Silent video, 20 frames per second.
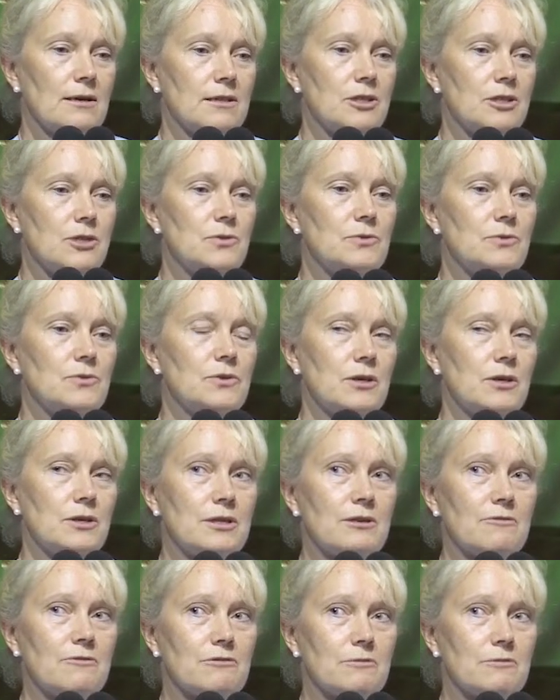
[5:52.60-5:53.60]
do
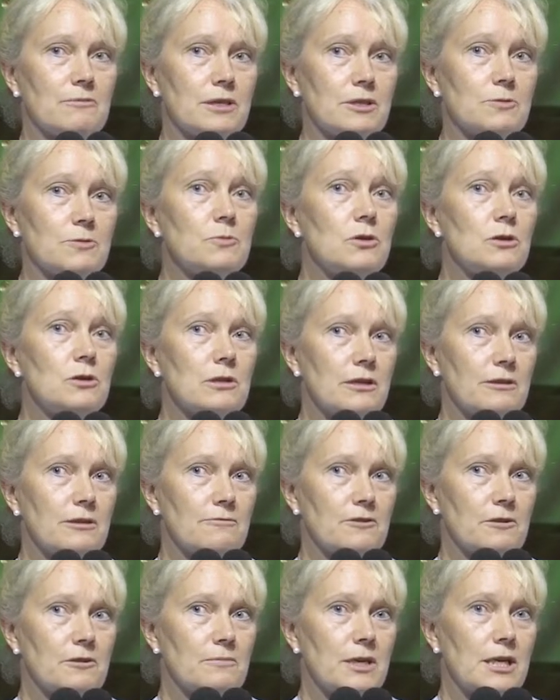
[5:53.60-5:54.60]
a small
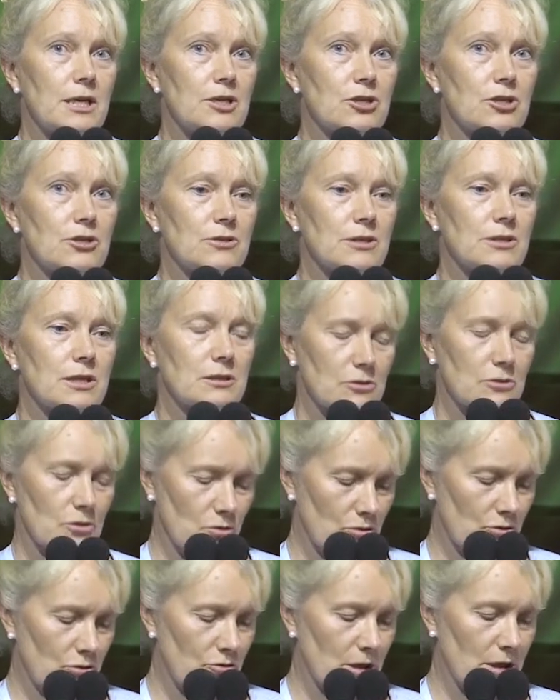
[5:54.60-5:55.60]
inflammation that
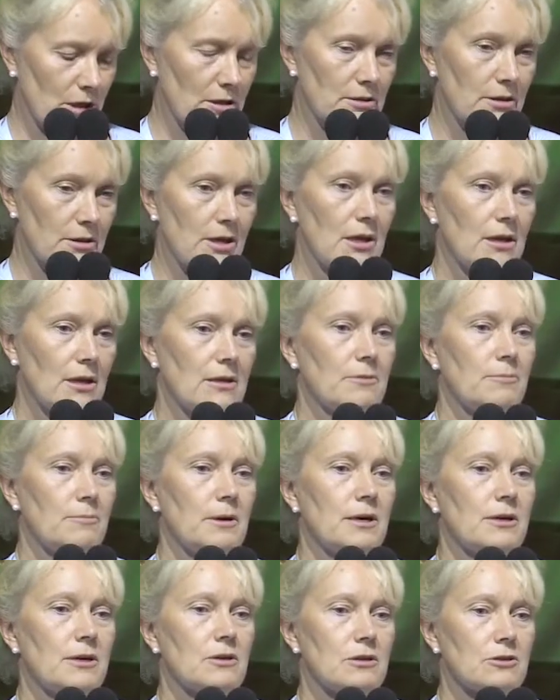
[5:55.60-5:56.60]
could trigger the
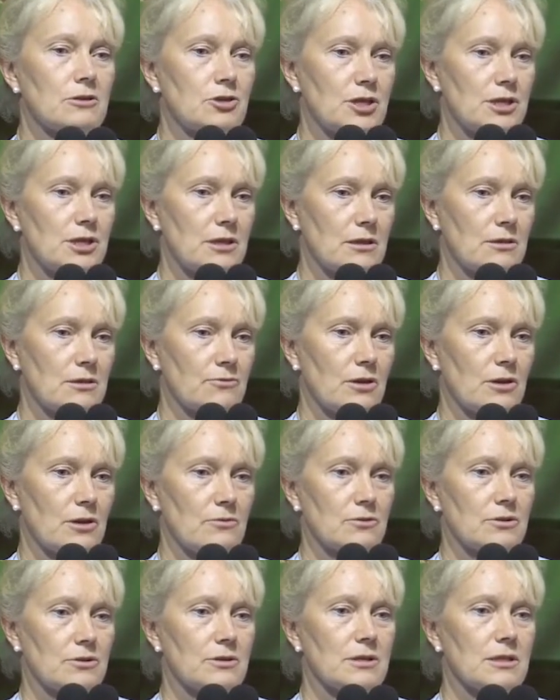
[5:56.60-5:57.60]
biology
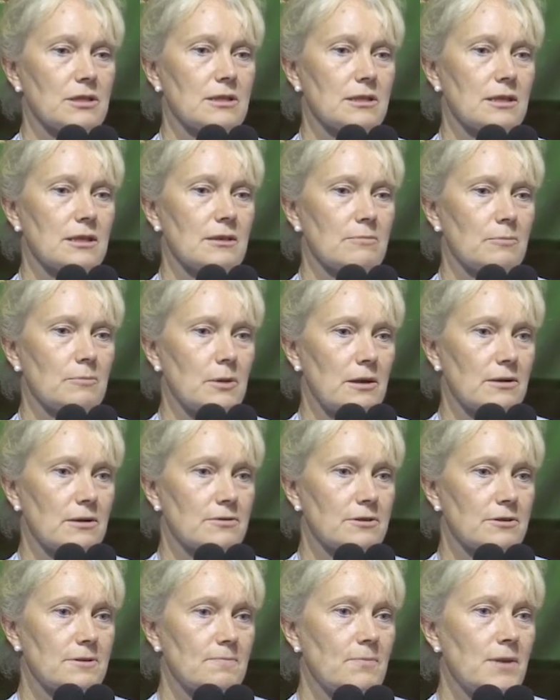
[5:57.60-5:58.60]
around this
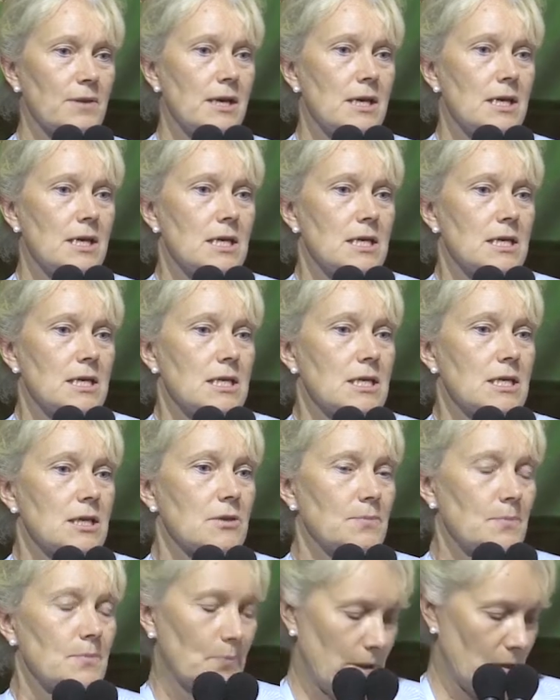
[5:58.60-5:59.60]
implant.
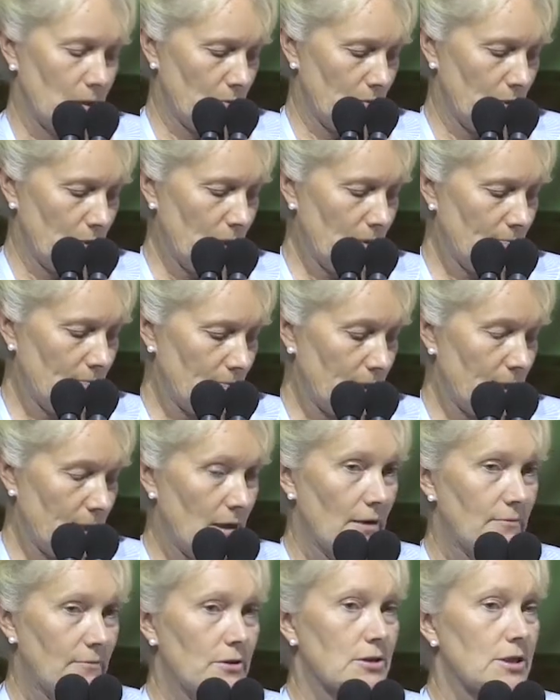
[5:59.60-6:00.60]
So we
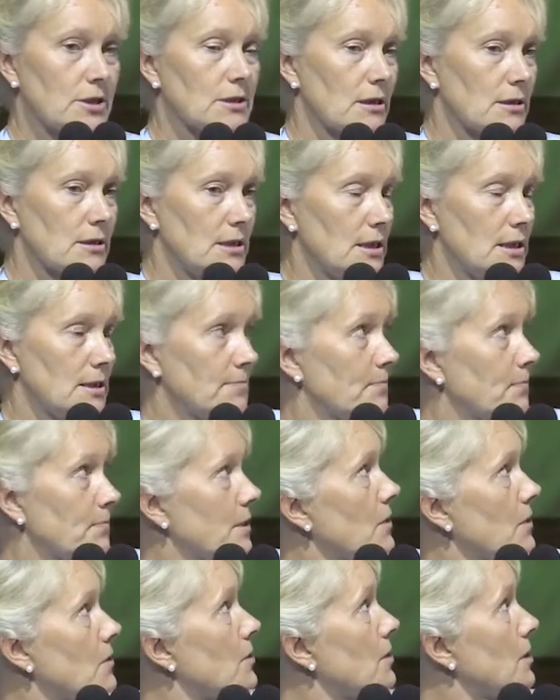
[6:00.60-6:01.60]
have a study
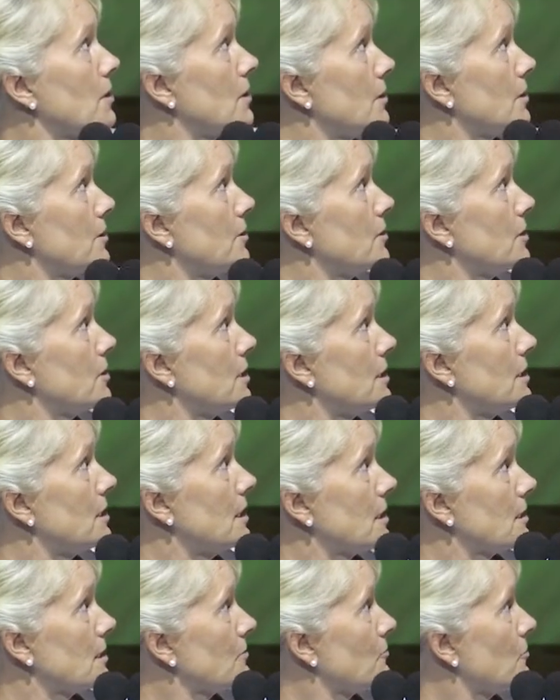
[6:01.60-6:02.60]
on
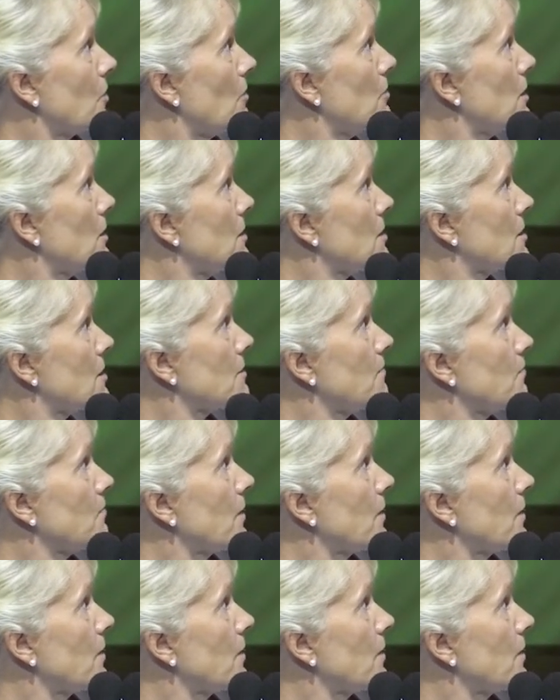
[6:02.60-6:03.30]
36 rabbits,